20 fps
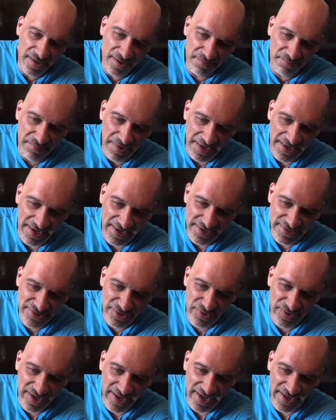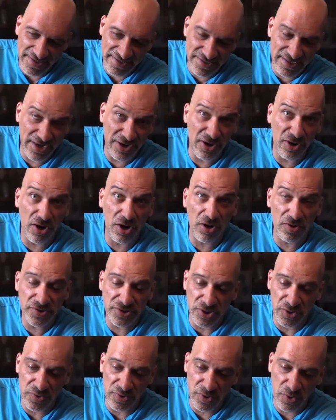mini soda cans that are
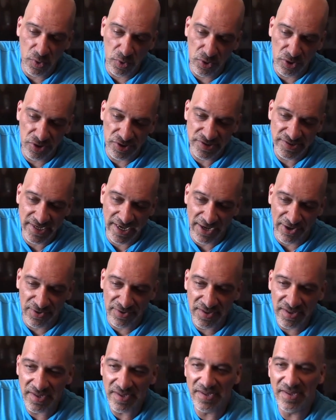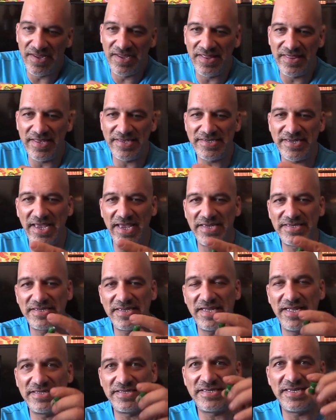also quarter scale. In this case,
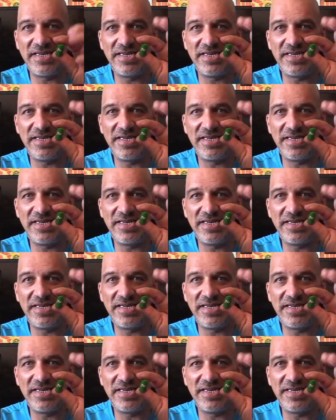it's